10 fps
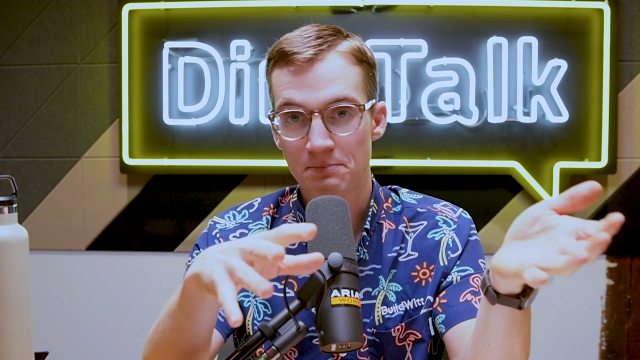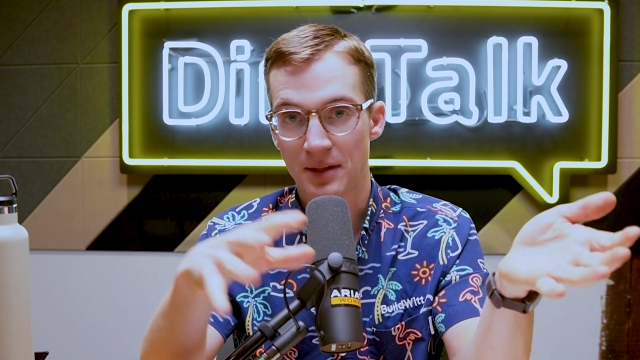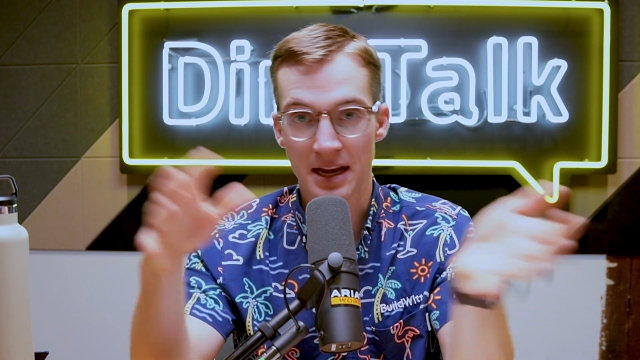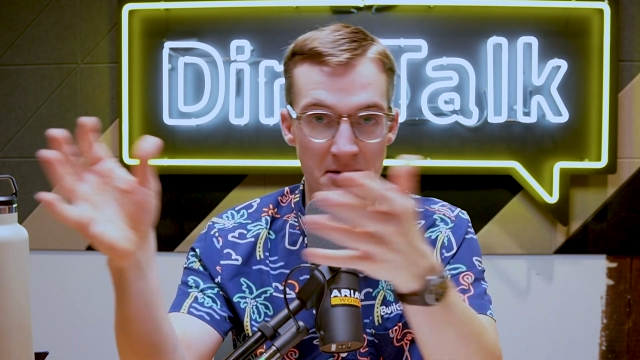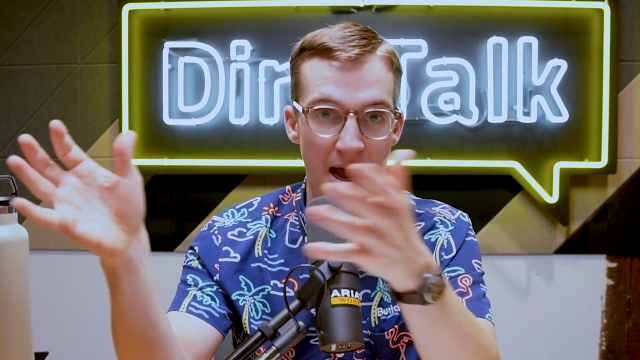
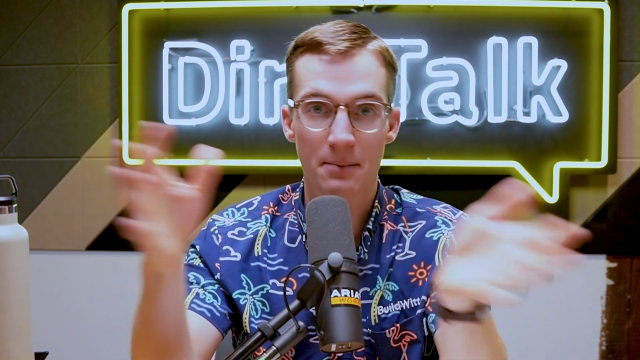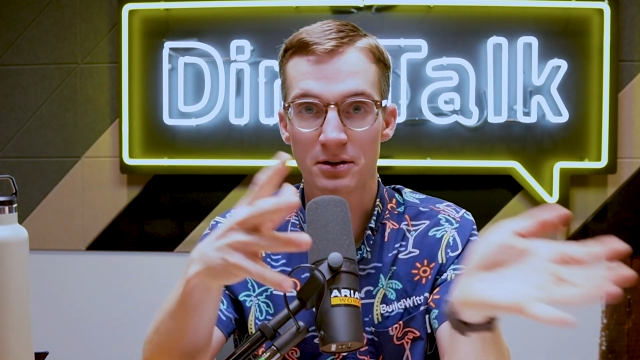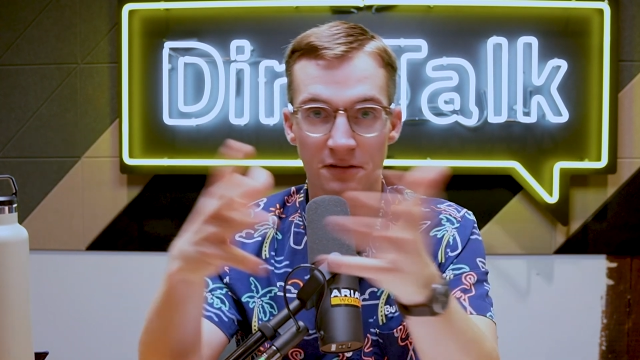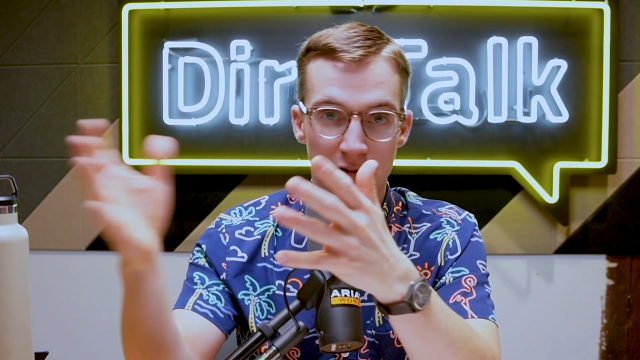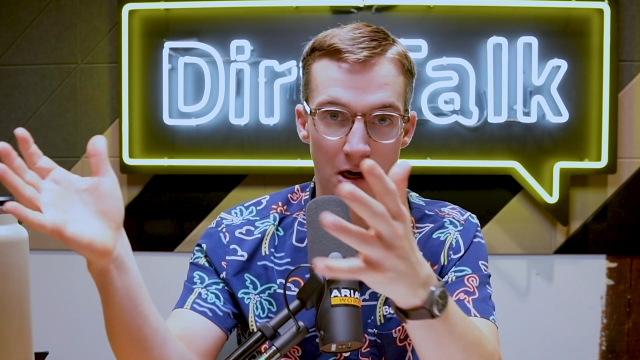They ebb
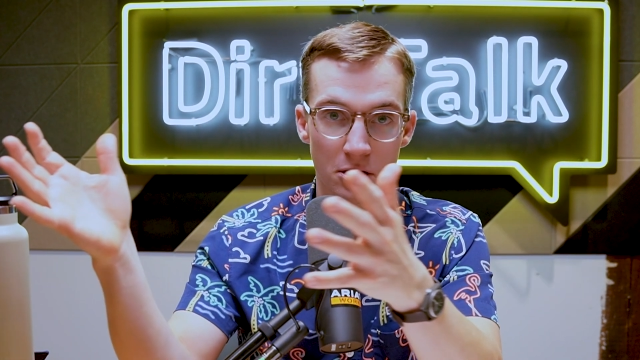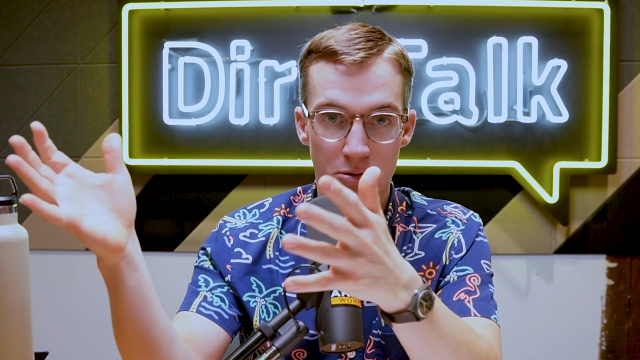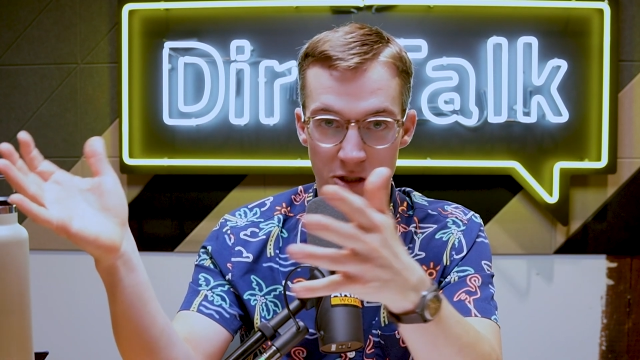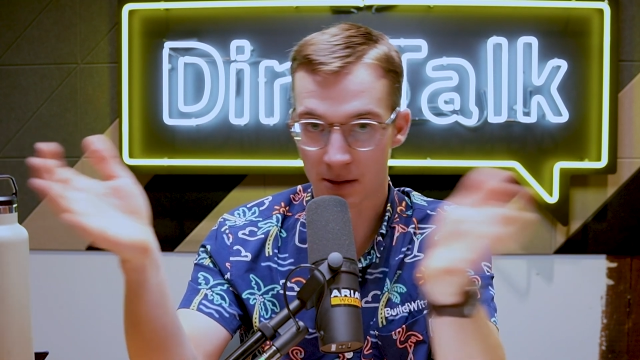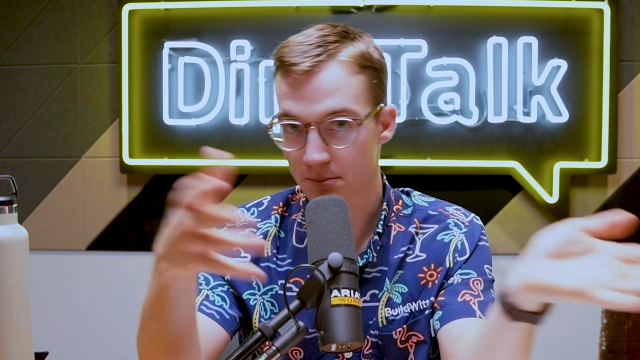and flow.
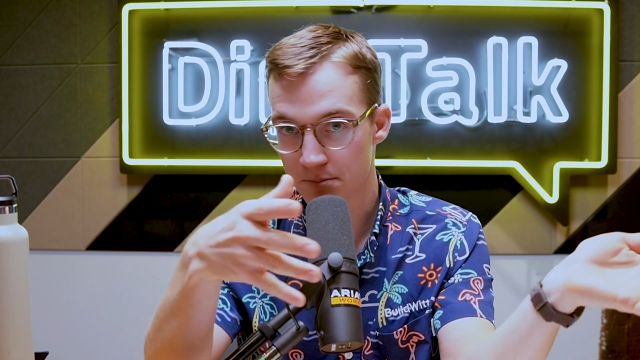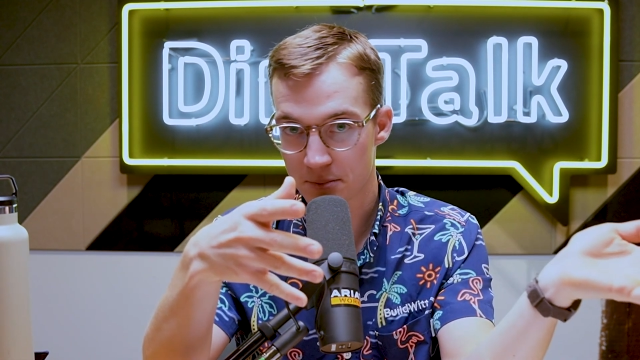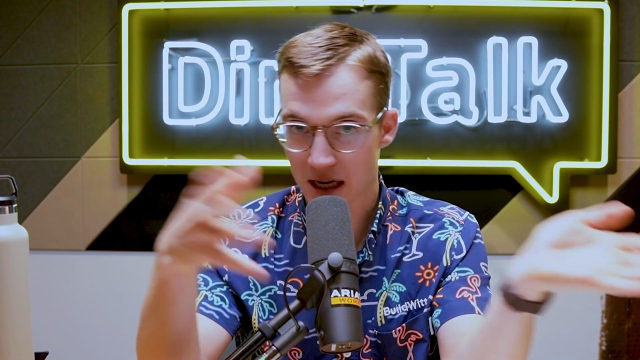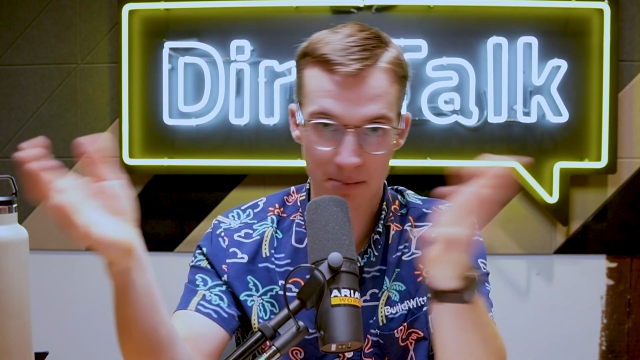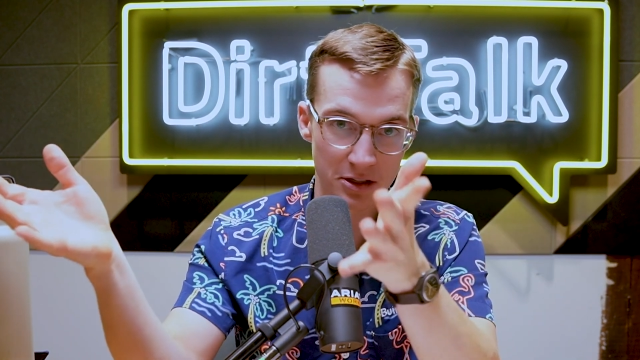
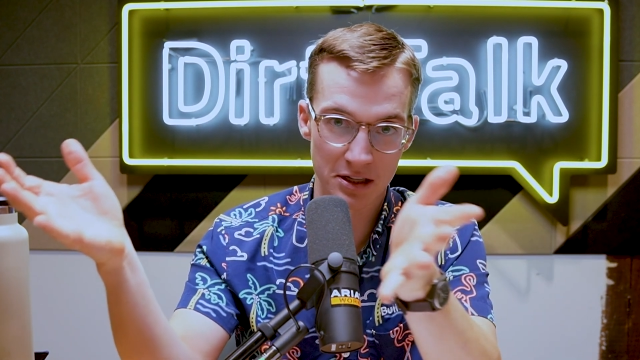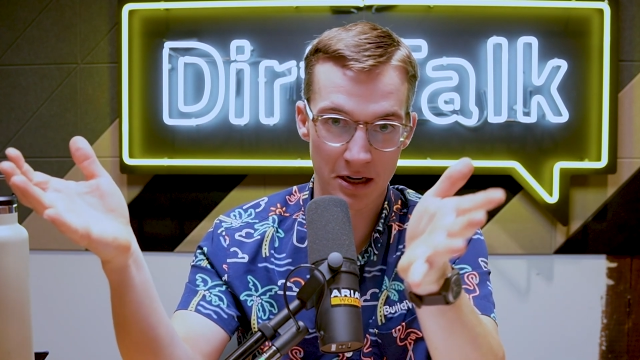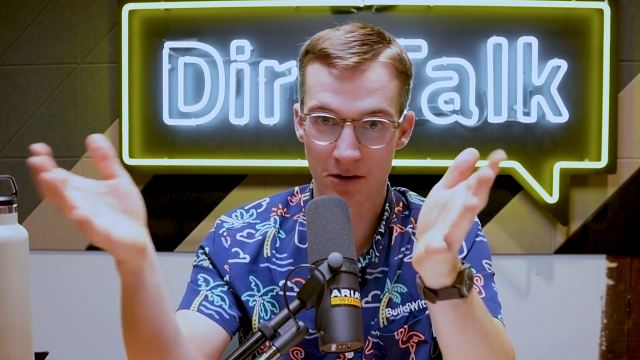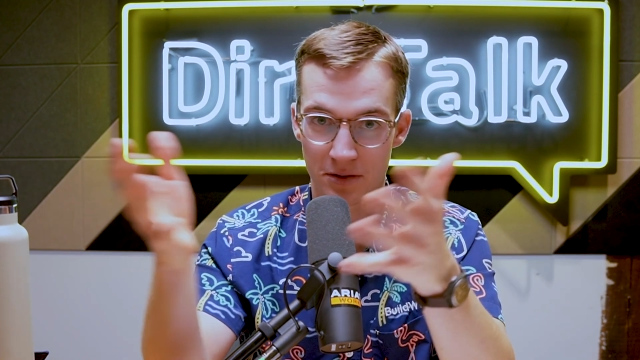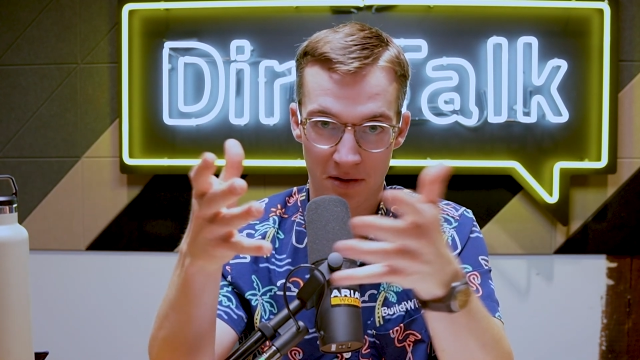Sometimes of the
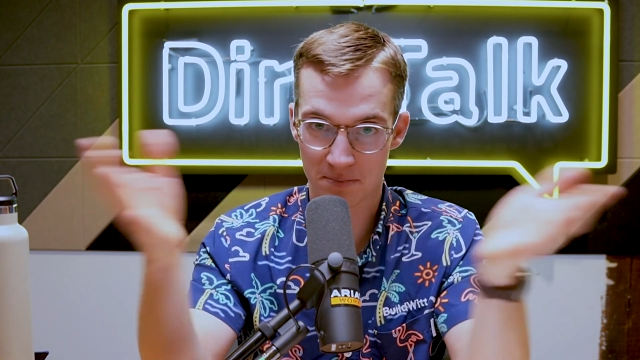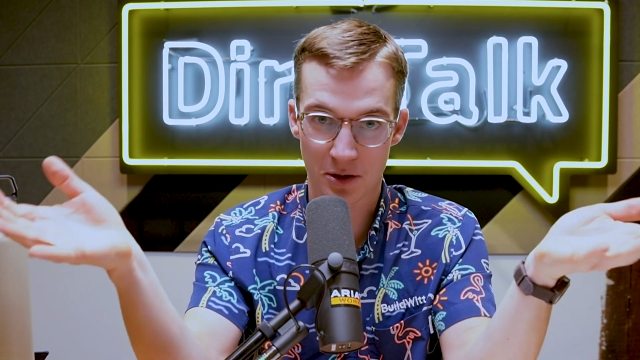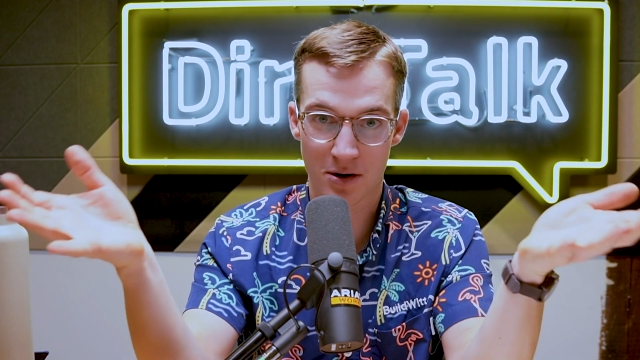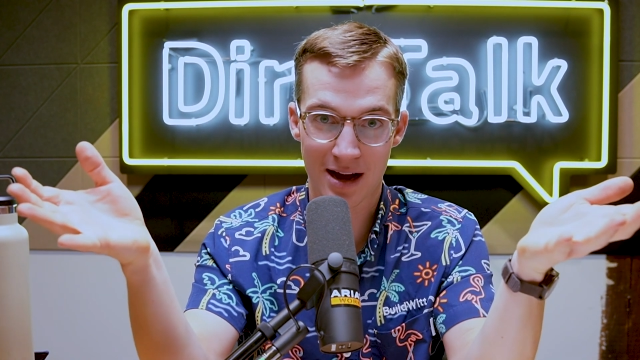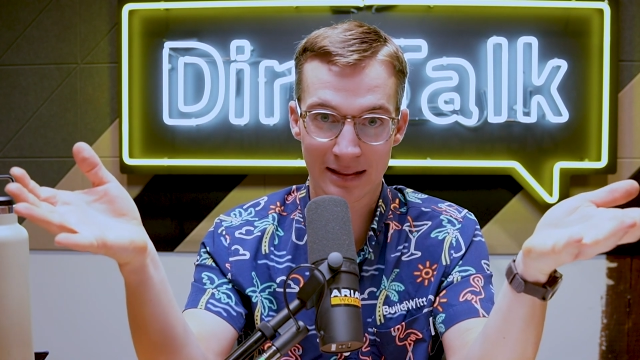year
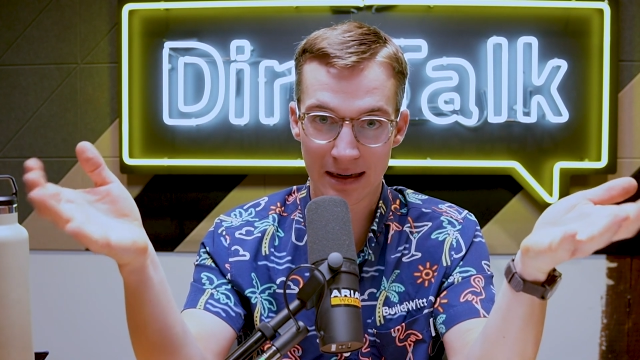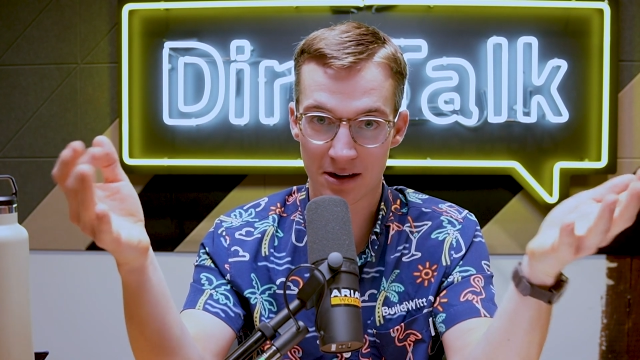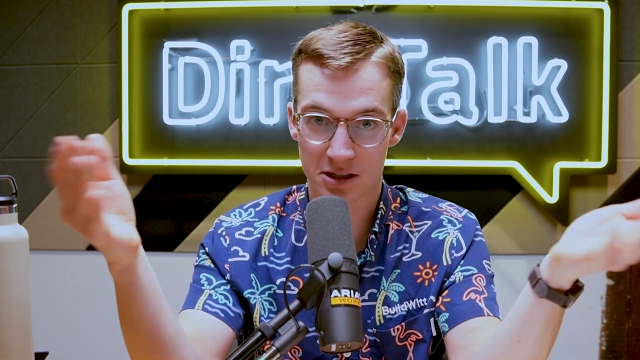they're not there.